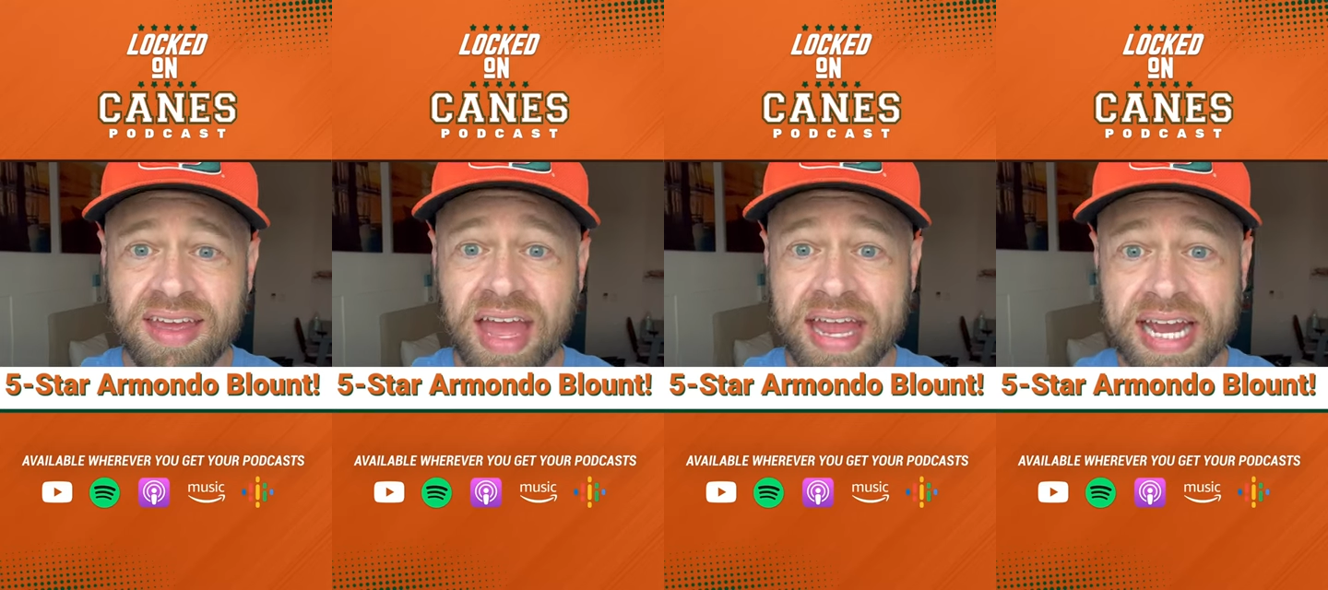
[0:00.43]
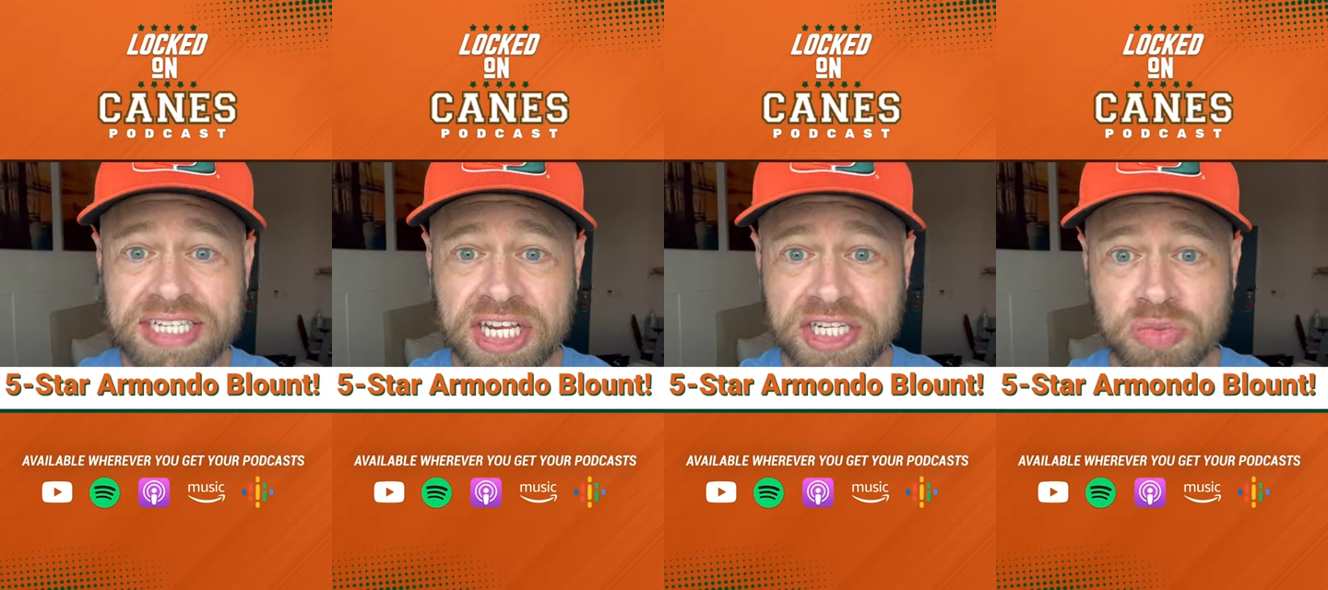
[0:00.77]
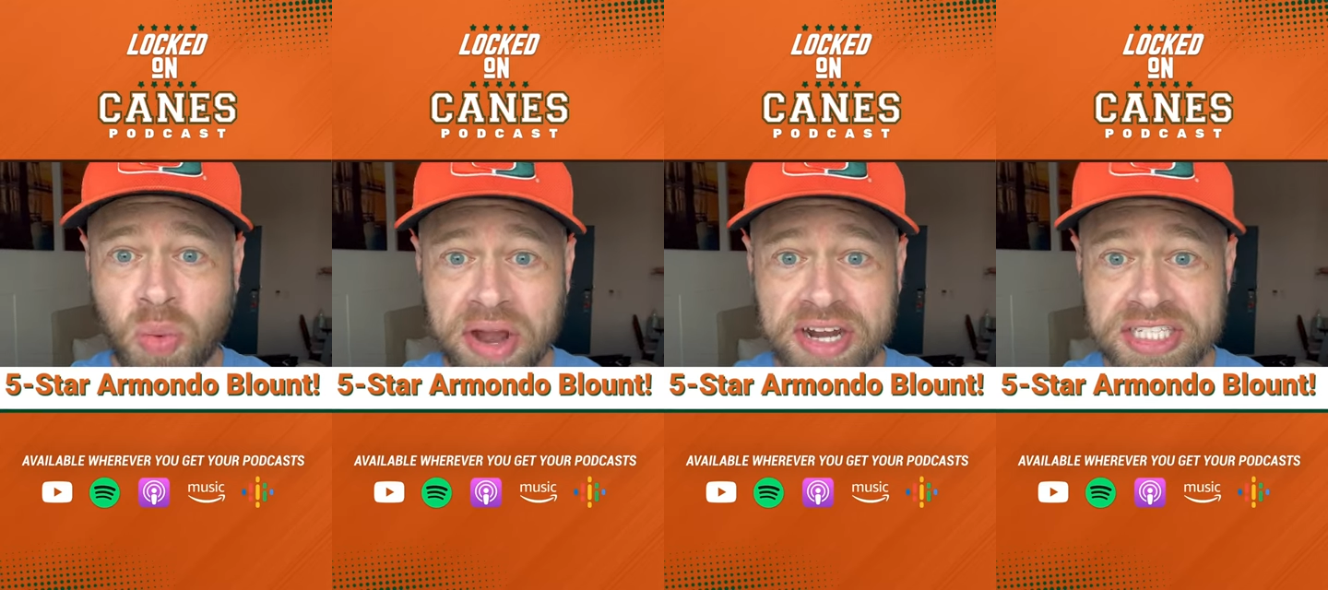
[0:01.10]
Hey guys, I just
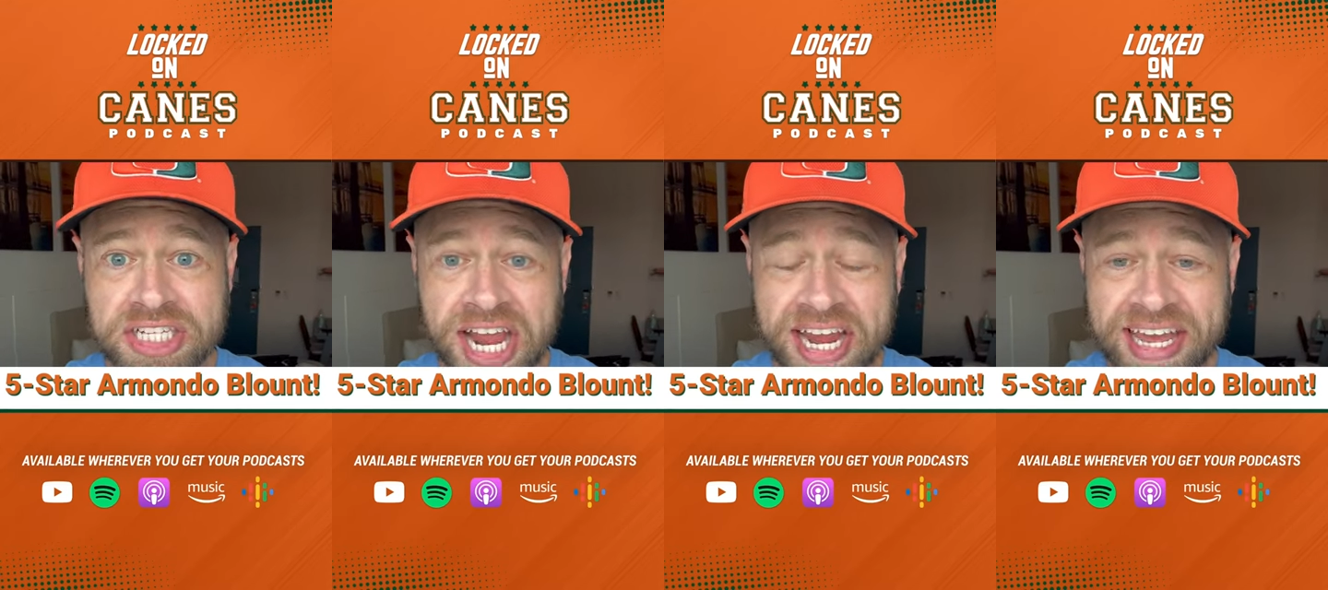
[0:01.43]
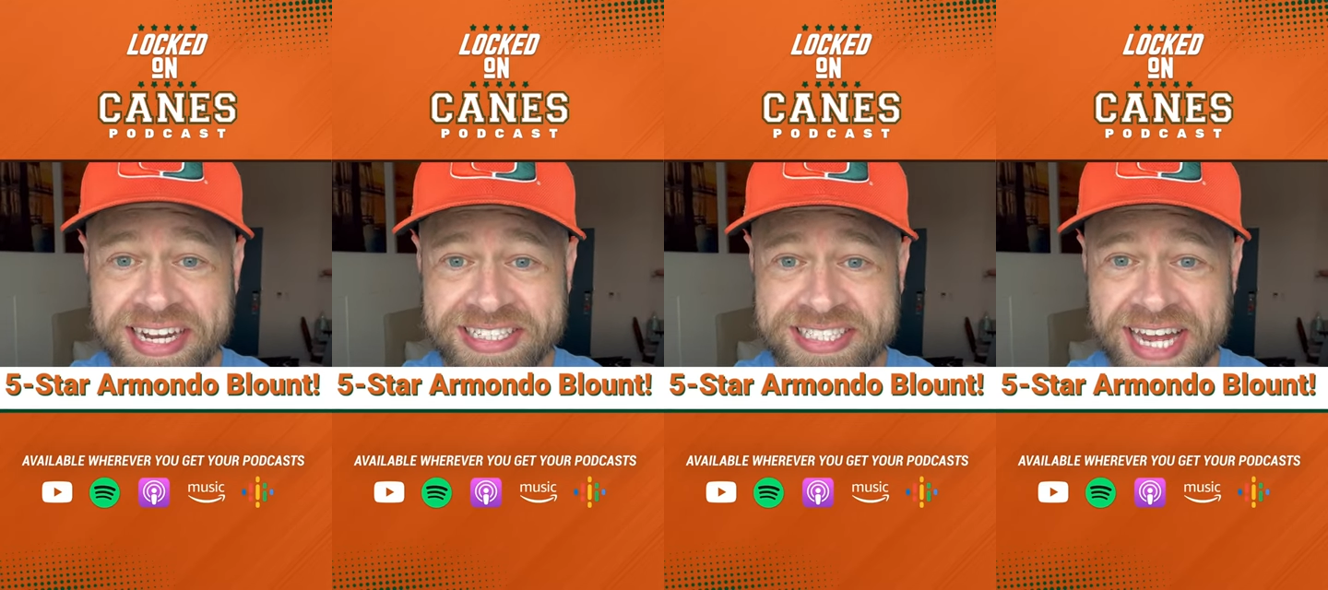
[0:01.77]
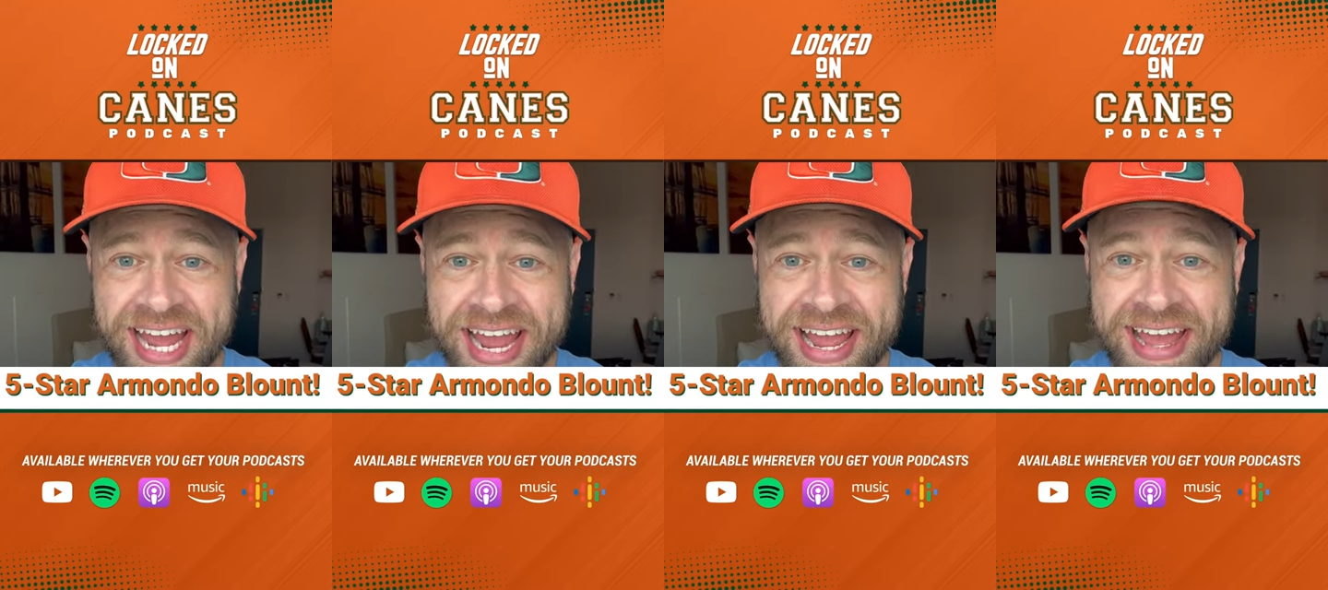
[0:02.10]
wanted to check in and
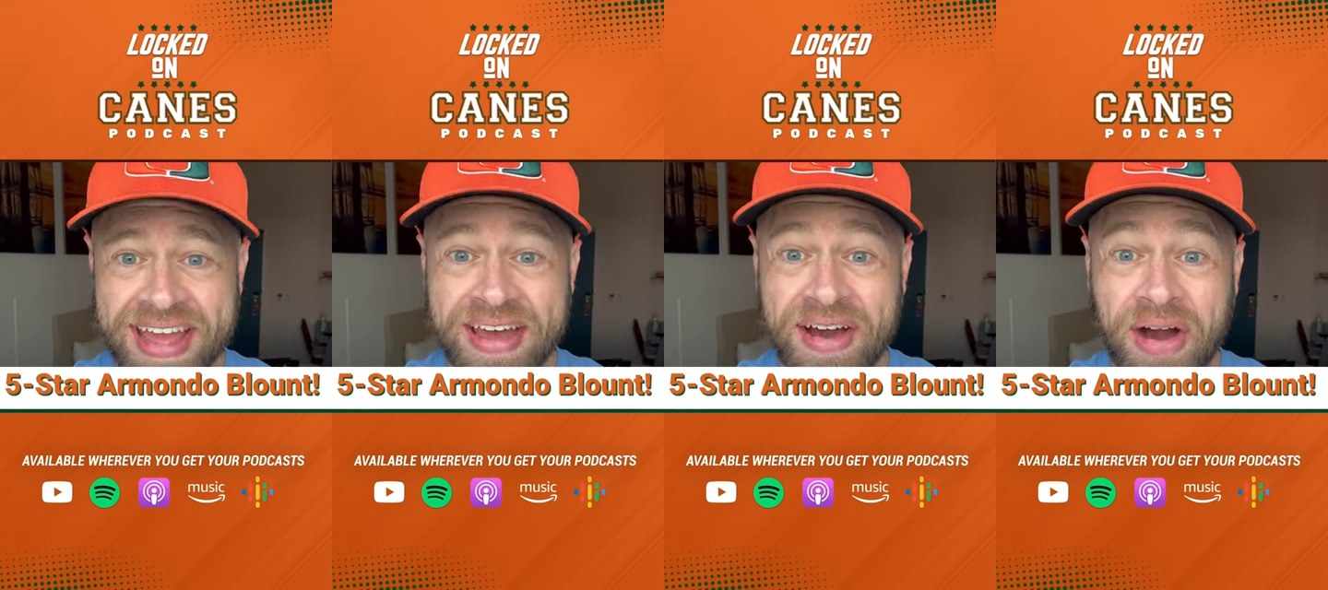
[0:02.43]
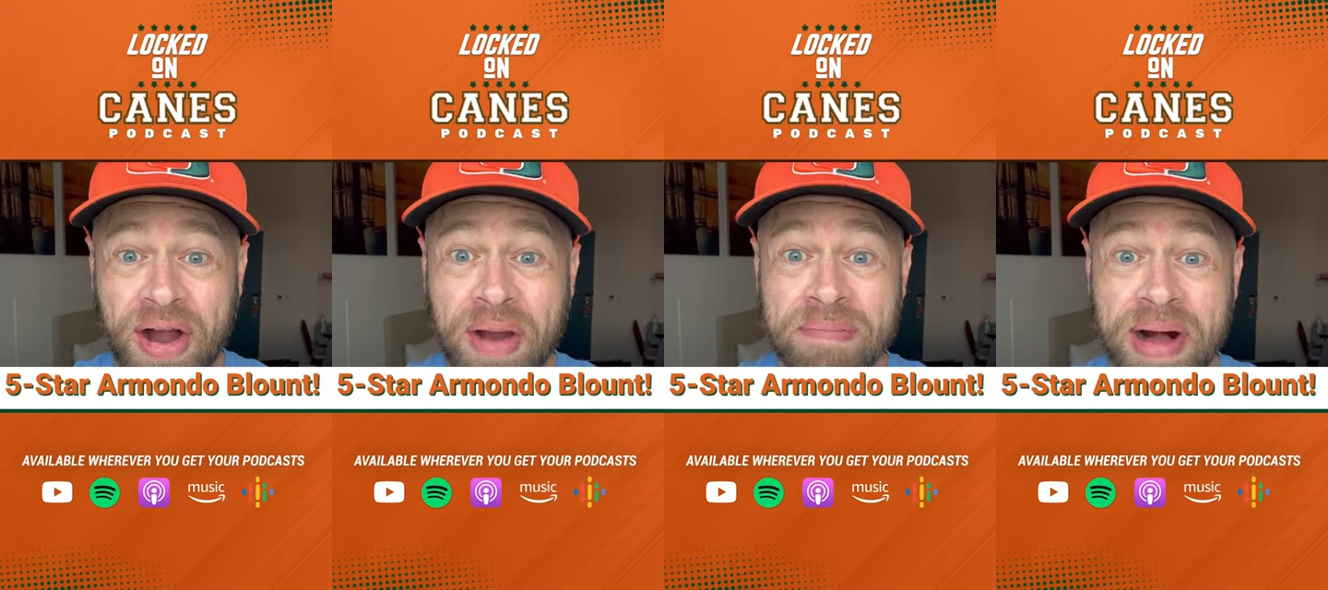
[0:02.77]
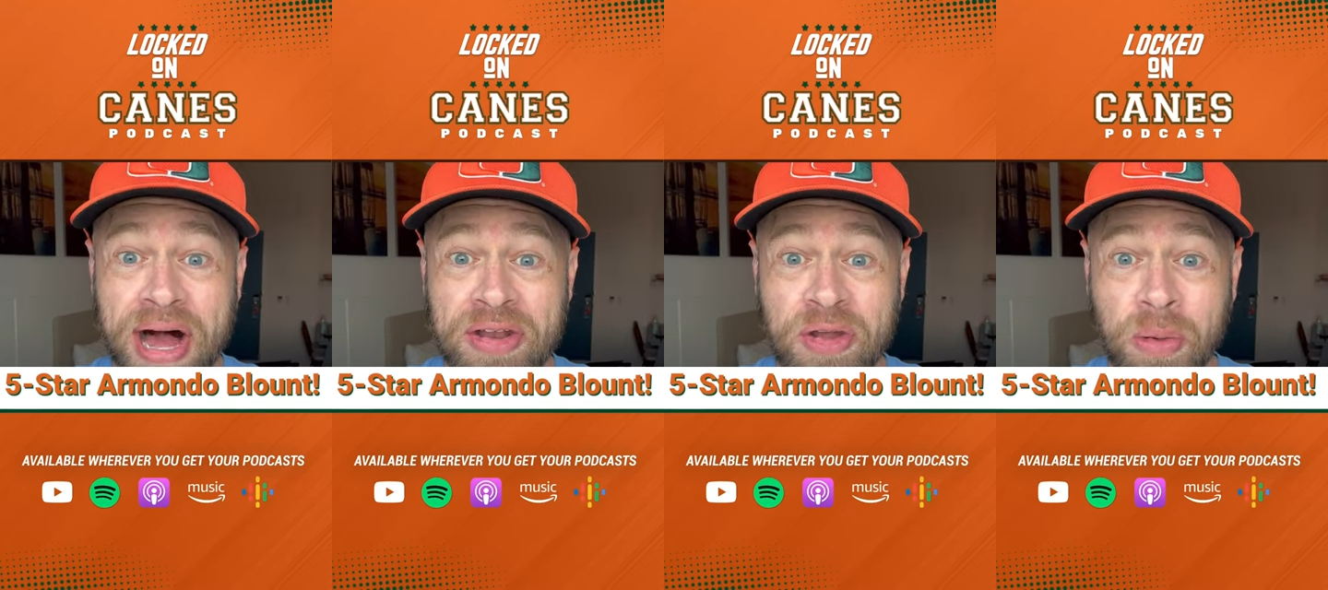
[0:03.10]
say,
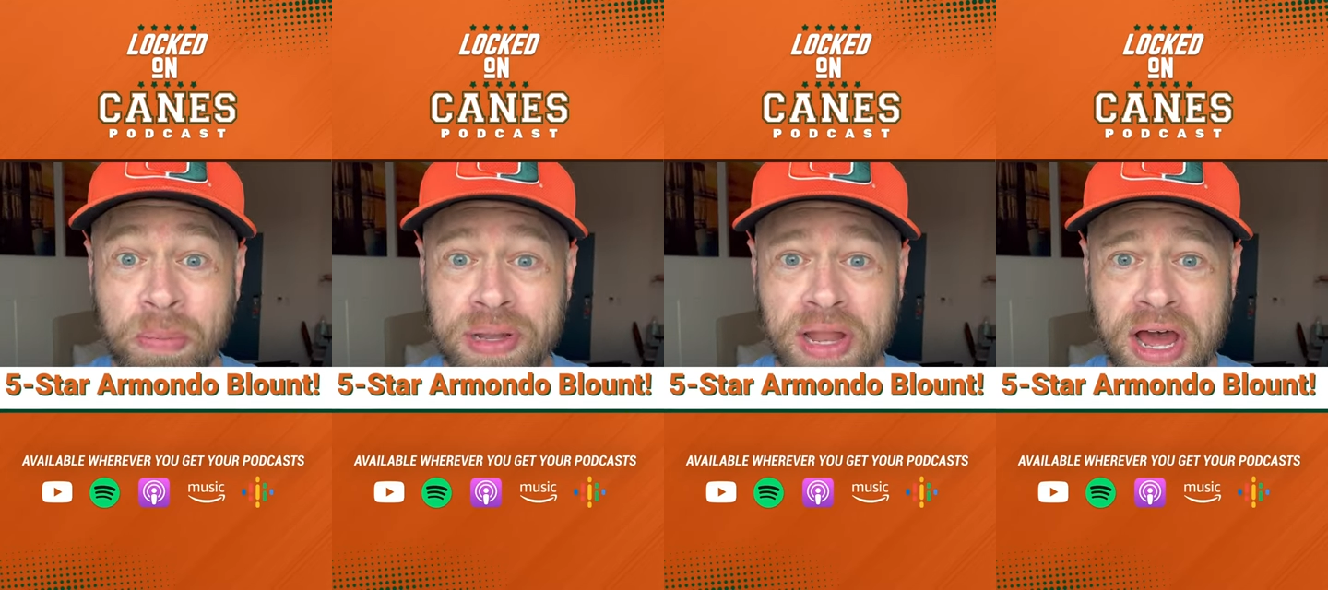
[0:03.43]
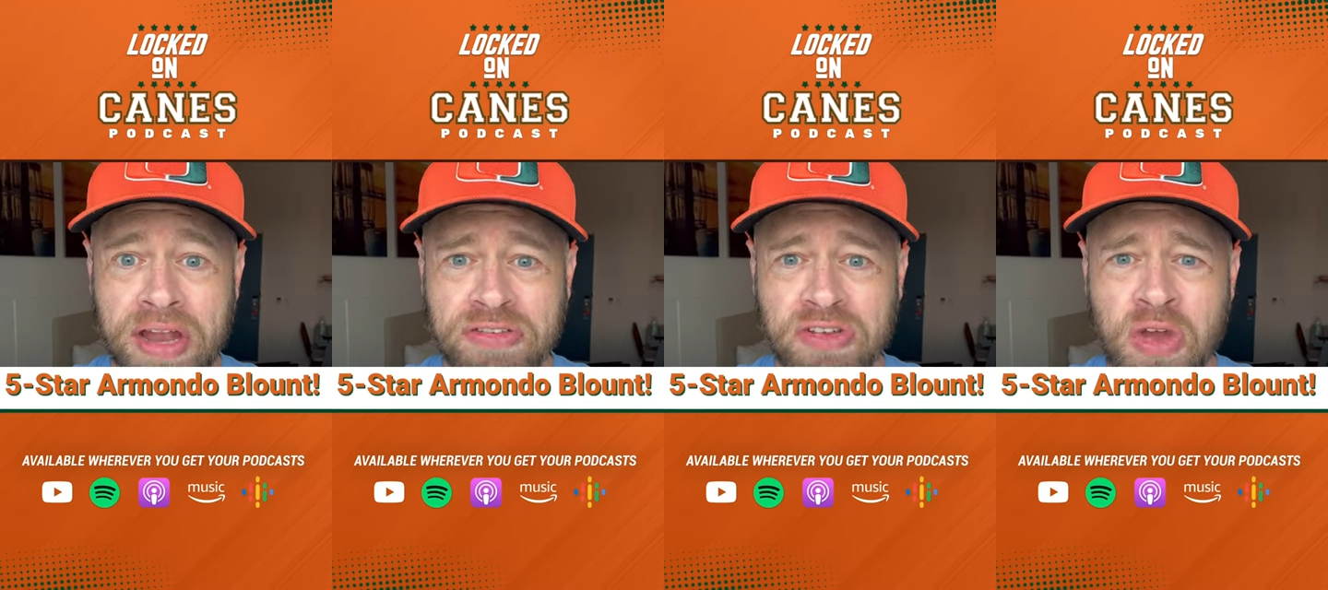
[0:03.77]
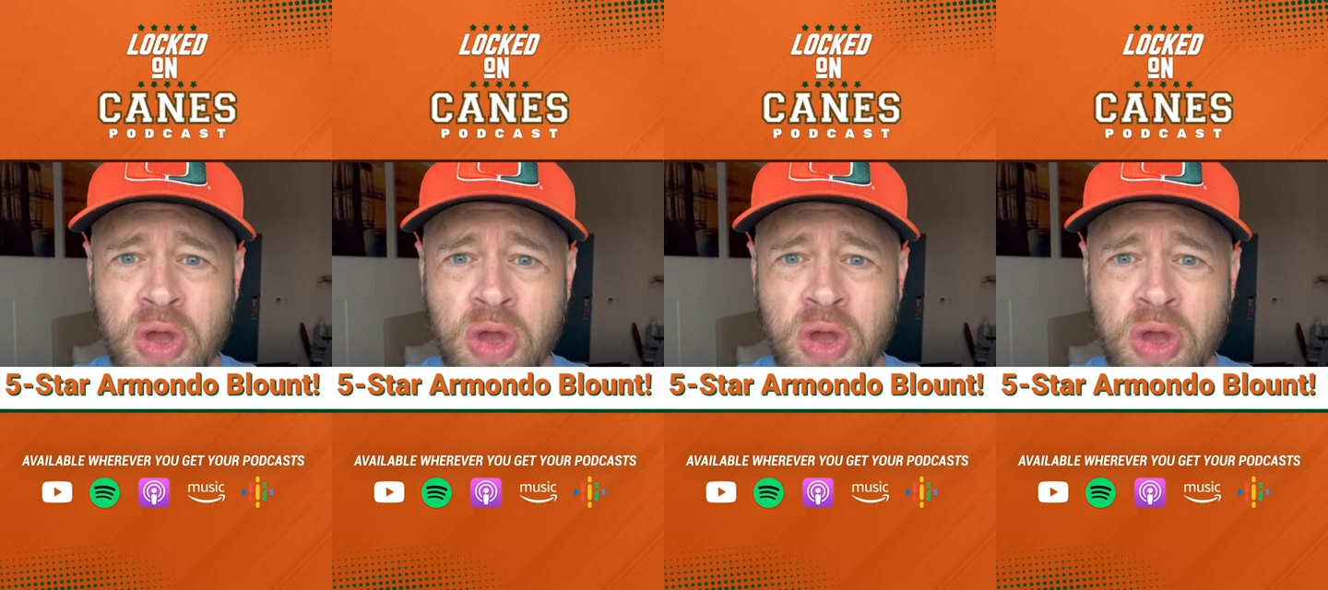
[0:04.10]
Armondo Blount,